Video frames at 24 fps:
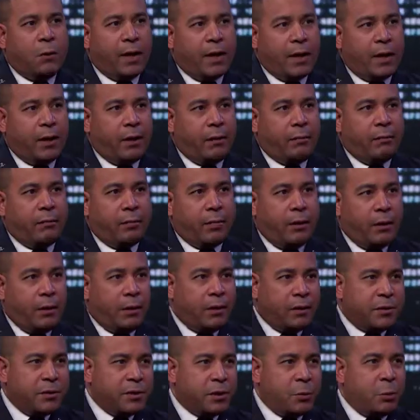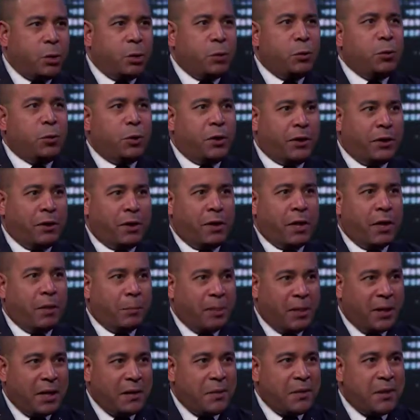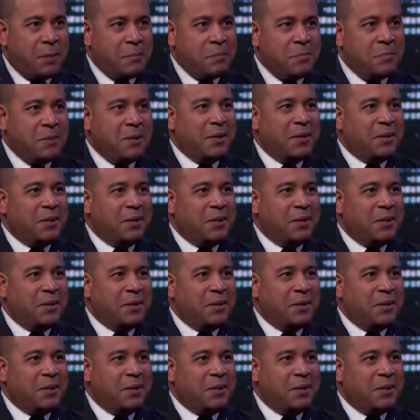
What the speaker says: have someone who can accompany them